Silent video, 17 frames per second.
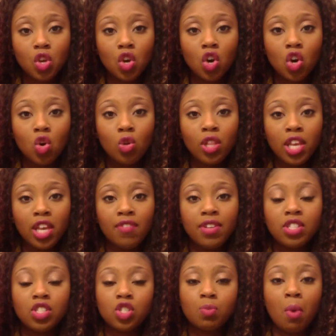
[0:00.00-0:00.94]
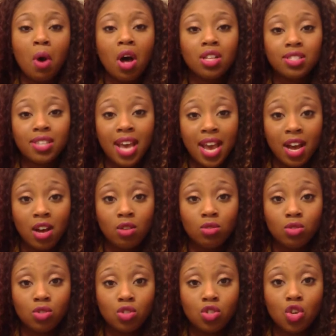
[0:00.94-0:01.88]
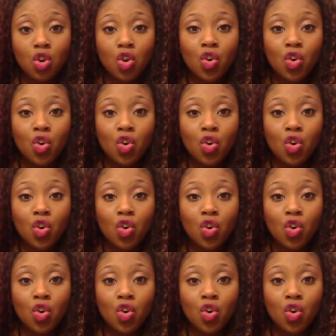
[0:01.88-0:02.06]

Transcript: who live in small towns